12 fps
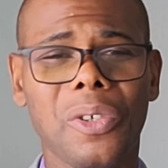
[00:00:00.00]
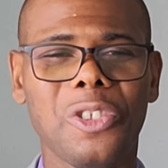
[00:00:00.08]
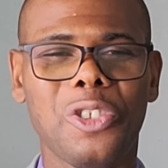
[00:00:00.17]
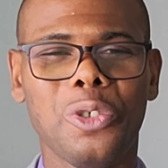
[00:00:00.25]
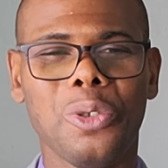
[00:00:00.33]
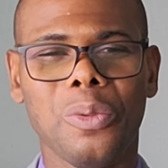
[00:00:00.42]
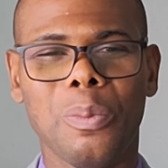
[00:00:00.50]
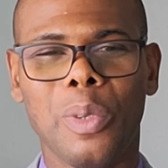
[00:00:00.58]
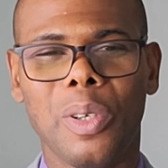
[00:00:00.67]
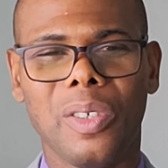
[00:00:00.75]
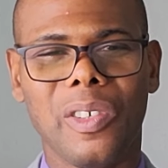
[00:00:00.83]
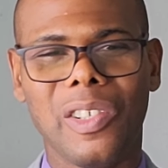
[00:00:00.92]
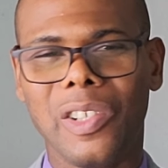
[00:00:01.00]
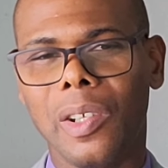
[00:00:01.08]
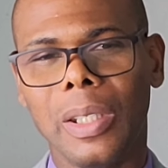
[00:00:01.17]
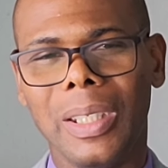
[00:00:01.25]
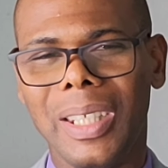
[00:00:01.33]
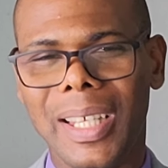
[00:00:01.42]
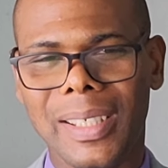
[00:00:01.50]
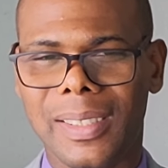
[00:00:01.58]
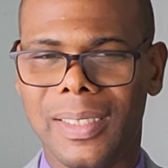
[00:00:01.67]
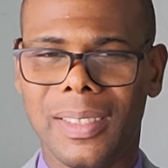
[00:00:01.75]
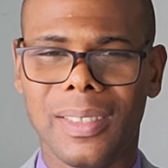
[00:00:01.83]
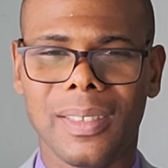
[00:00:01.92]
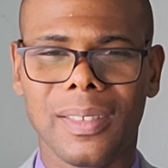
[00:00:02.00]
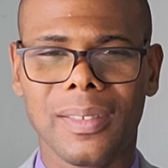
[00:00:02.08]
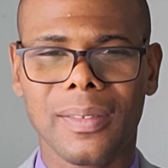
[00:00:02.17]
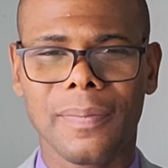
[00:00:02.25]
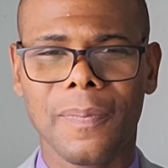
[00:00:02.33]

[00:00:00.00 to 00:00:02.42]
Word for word: not do more or less.